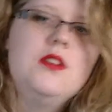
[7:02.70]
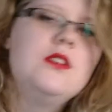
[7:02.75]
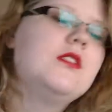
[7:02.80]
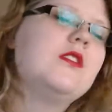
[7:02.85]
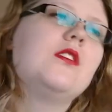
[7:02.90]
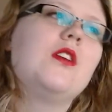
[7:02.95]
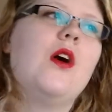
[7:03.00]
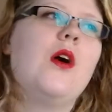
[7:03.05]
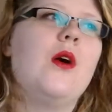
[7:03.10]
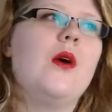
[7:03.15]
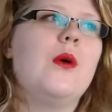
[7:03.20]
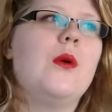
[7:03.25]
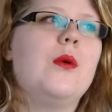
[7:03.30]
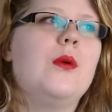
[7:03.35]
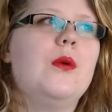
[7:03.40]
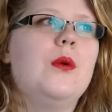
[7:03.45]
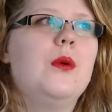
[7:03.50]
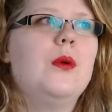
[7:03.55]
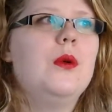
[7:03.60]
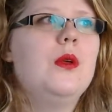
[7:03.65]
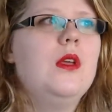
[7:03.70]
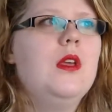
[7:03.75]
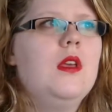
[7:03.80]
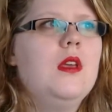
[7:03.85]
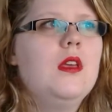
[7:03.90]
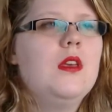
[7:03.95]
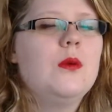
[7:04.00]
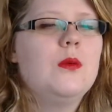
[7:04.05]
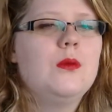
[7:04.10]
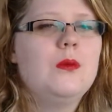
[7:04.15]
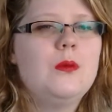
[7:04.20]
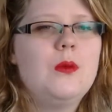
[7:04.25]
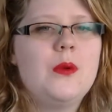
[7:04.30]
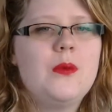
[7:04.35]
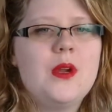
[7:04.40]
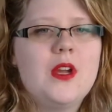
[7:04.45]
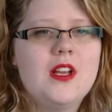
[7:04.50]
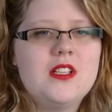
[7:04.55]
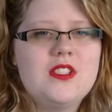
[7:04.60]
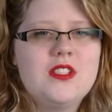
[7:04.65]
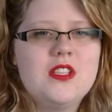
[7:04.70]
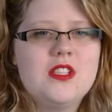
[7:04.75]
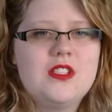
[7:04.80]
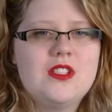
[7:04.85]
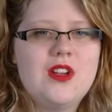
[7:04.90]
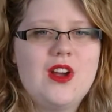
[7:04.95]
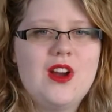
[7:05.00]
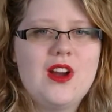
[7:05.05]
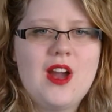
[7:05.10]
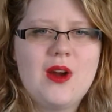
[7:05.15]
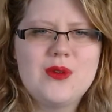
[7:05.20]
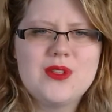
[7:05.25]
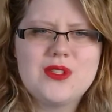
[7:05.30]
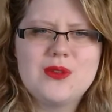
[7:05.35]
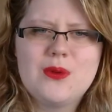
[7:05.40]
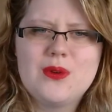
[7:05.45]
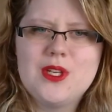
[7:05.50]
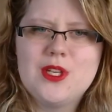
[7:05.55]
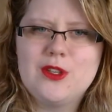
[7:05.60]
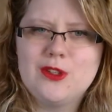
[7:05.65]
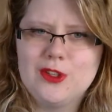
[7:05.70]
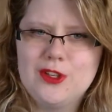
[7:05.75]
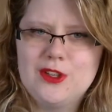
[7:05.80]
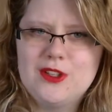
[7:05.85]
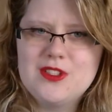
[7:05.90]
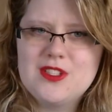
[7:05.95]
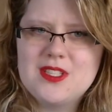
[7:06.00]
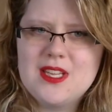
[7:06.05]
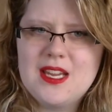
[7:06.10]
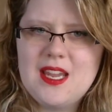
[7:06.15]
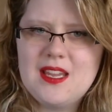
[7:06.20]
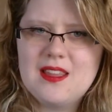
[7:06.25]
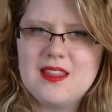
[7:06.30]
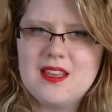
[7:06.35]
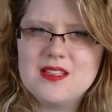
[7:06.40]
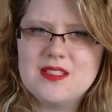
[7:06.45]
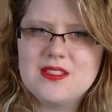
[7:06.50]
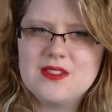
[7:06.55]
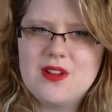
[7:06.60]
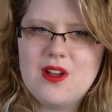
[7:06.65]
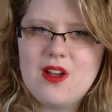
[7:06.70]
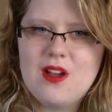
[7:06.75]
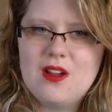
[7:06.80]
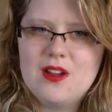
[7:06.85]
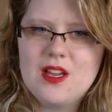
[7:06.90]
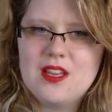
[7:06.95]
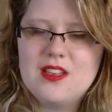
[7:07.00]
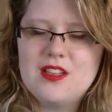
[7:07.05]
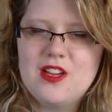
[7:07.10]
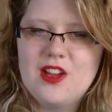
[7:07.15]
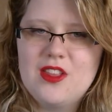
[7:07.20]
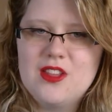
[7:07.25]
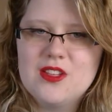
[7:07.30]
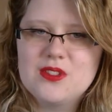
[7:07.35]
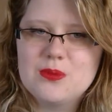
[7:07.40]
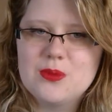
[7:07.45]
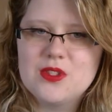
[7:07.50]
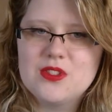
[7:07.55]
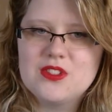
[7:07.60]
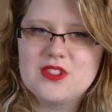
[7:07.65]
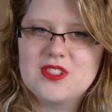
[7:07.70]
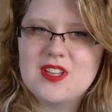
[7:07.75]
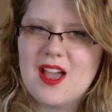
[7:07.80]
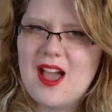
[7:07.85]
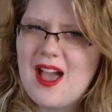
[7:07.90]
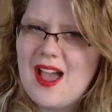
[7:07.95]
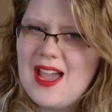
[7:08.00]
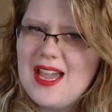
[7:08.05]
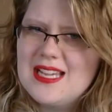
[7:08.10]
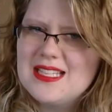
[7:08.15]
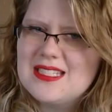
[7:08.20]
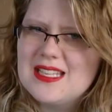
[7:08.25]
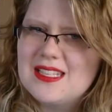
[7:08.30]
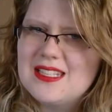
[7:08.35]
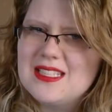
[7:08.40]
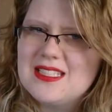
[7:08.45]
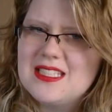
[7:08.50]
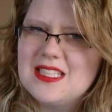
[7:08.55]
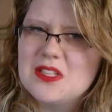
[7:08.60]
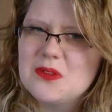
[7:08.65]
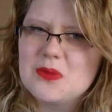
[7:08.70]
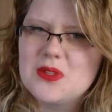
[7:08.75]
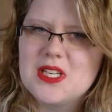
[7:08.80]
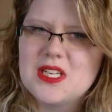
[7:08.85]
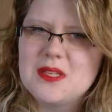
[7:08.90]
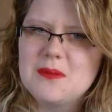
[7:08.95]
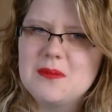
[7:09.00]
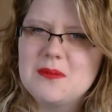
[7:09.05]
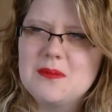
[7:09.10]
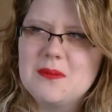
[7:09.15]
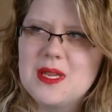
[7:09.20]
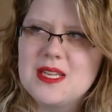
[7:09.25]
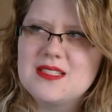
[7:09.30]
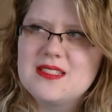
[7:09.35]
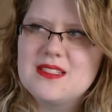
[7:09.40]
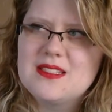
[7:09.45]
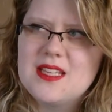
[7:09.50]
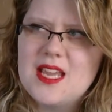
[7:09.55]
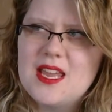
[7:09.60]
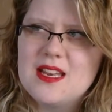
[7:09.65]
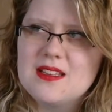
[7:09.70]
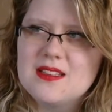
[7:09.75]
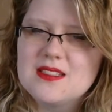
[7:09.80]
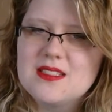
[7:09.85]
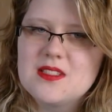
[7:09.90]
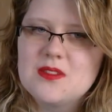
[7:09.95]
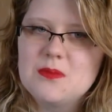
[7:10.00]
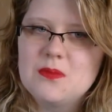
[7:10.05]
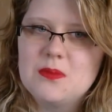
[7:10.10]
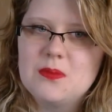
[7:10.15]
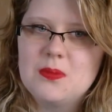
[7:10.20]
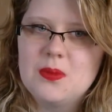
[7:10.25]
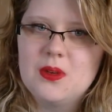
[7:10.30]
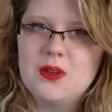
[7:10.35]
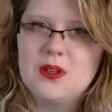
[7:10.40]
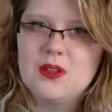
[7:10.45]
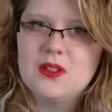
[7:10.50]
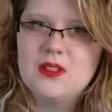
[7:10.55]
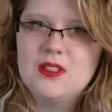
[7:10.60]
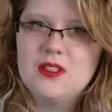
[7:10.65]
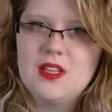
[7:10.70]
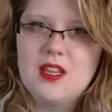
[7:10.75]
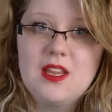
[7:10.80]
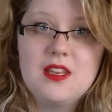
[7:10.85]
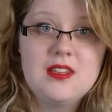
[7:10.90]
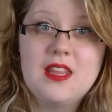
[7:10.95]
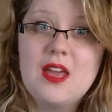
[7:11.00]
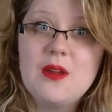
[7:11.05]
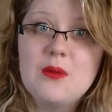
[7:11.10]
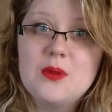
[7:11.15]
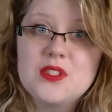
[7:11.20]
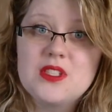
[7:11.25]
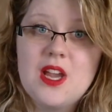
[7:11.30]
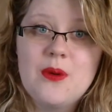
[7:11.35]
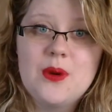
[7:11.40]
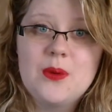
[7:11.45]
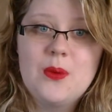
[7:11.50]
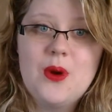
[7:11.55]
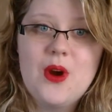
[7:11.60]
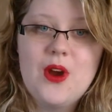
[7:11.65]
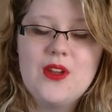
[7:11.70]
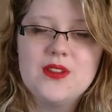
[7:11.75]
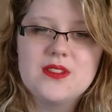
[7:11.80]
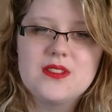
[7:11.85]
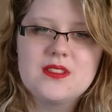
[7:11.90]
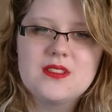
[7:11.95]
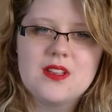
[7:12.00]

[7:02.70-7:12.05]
So when we got to the song, I was the only girl singing that song, and the others was guys, and it didn't really make sense, but that was how it was.